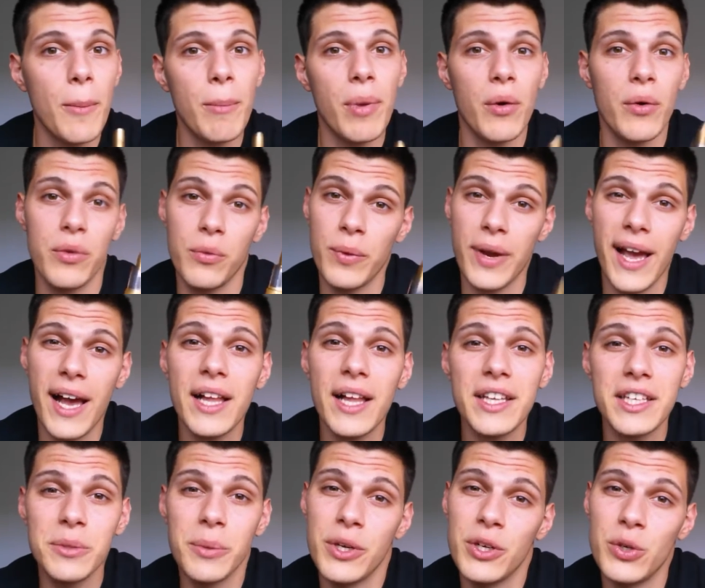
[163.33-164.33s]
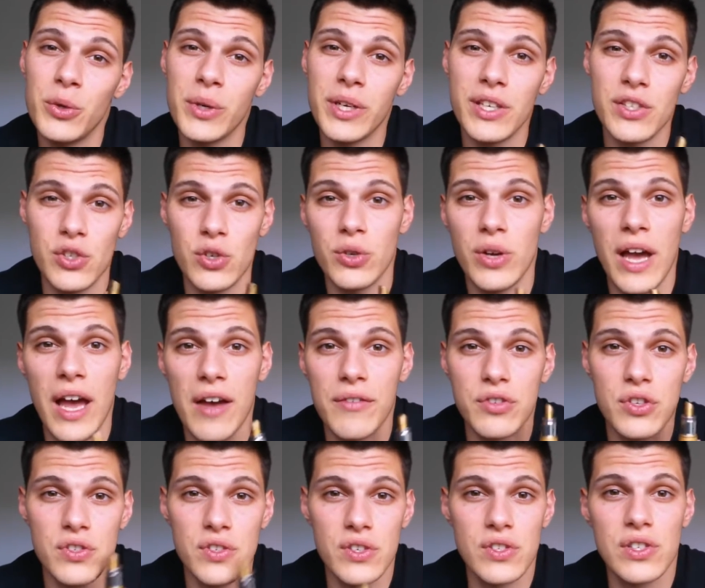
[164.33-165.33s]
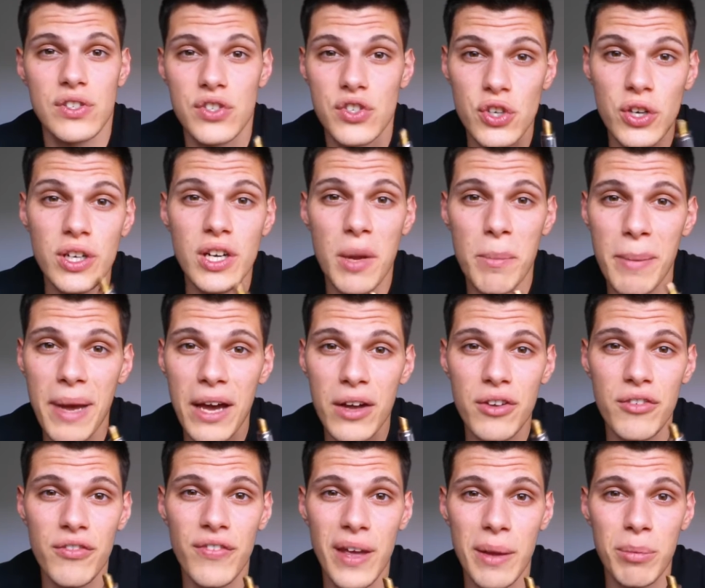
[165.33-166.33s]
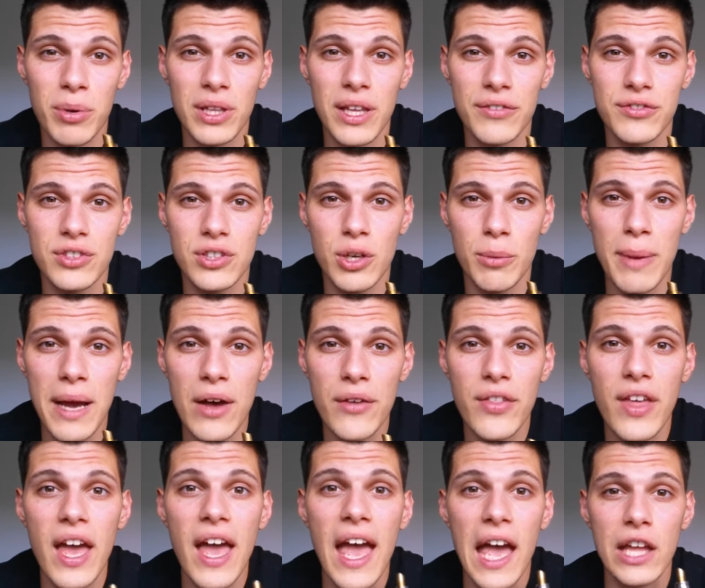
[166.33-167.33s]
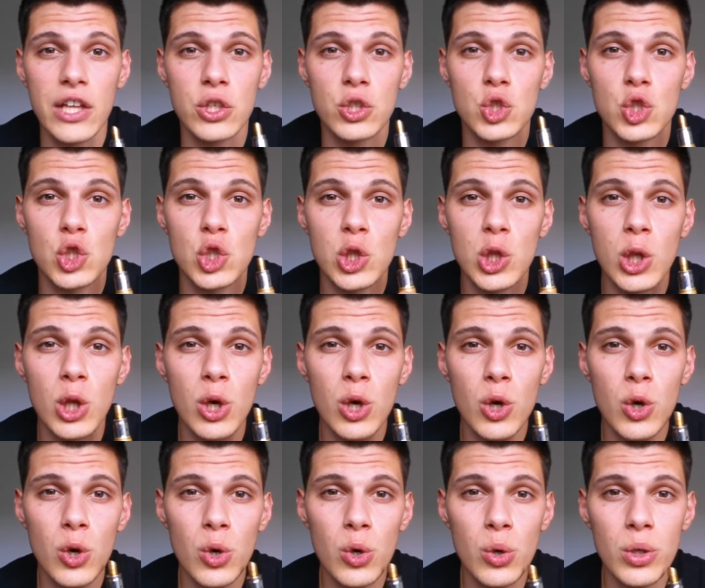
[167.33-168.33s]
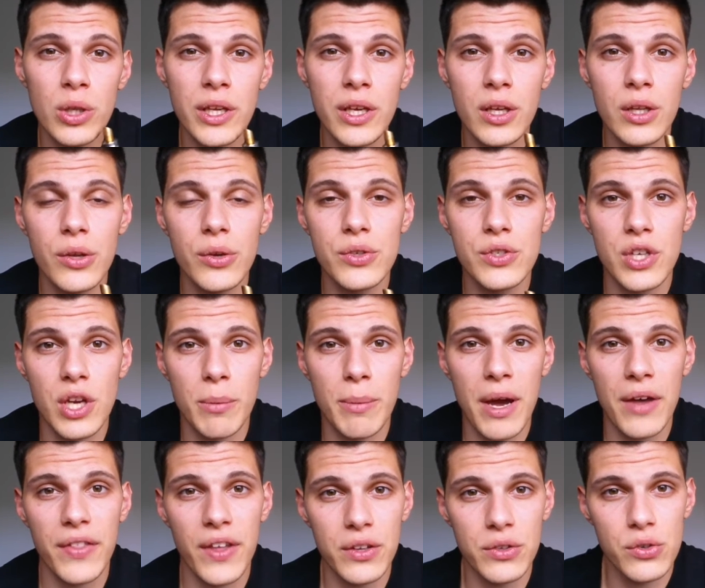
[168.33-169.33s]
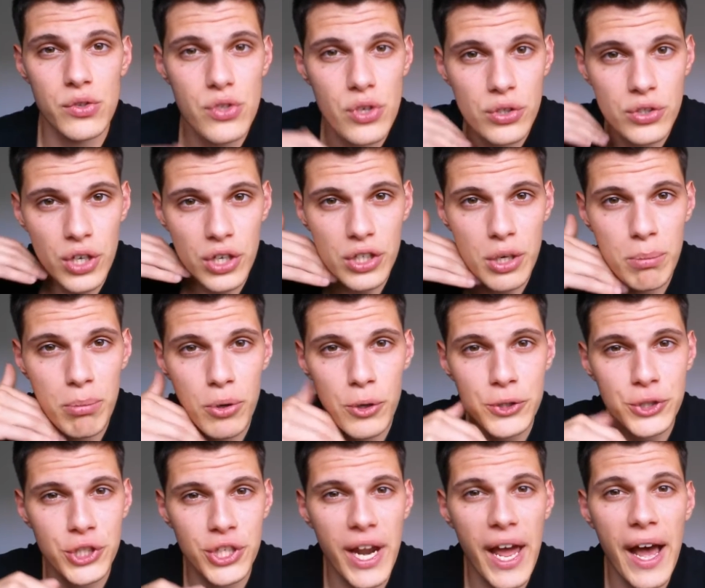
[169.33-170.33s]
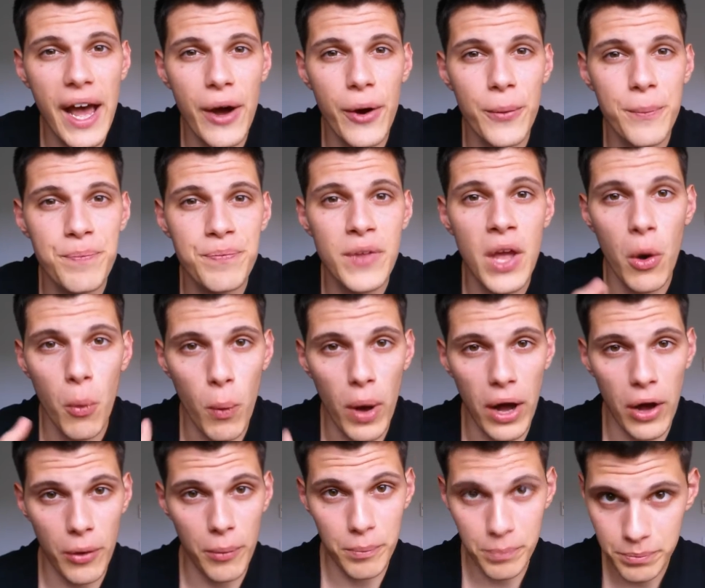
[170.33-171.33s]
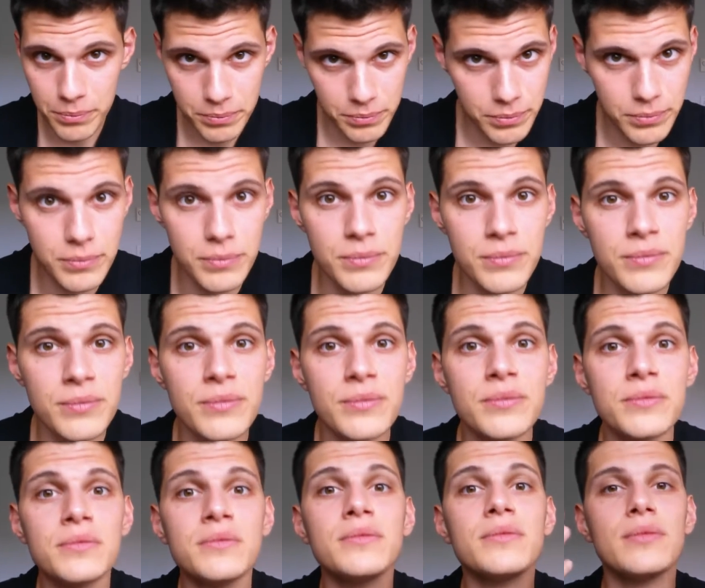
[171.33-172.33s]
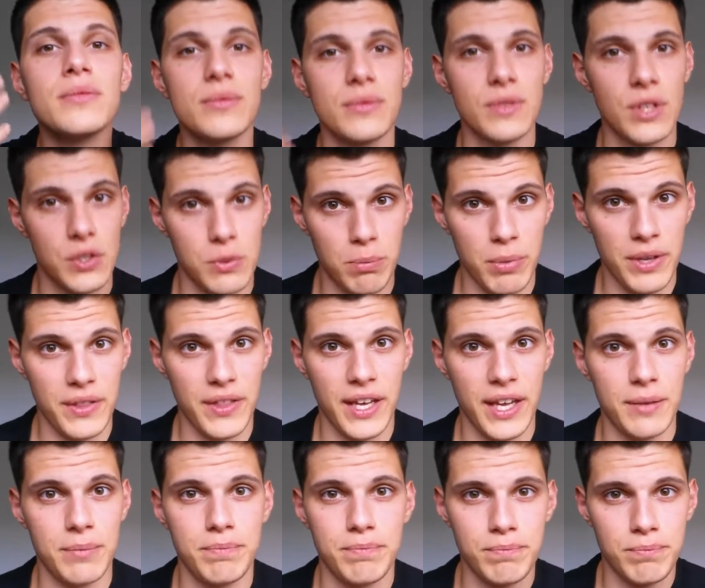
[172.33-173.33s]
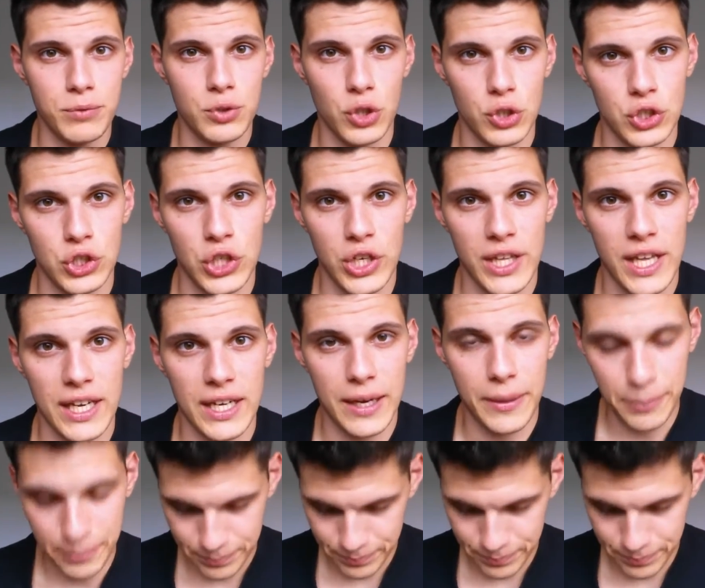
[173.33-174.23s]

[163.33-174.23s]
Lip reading: But in reality, what you're doing is you have just a certain amount of vapor left in your mouth, and you're slowly closing your mouth out and using your tongue to push it out while just breathing in. So I'll show you that now.